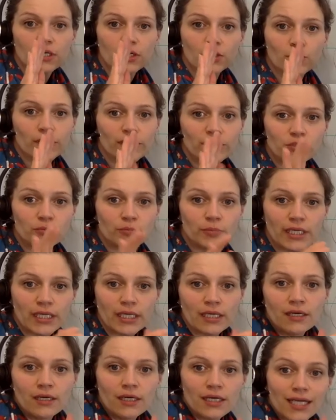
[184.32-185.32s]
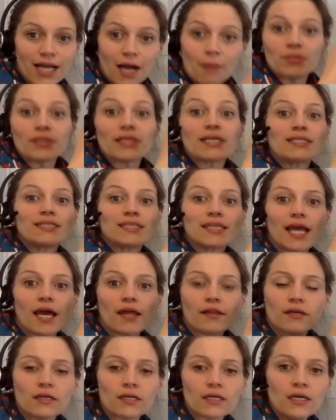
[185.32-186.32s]
going to be coupling
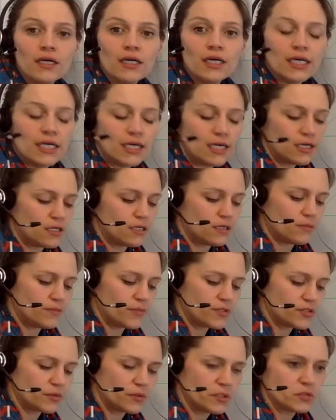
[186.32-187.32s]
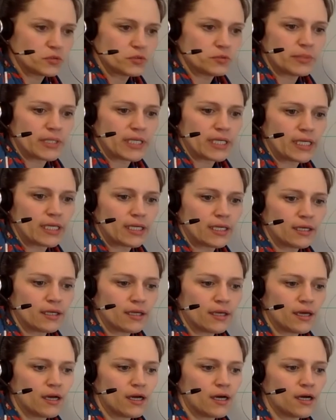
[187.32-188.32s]
together. So this would be,
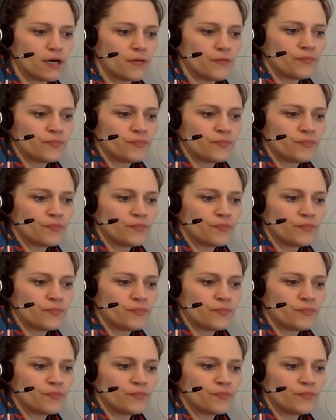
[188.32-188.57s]
well,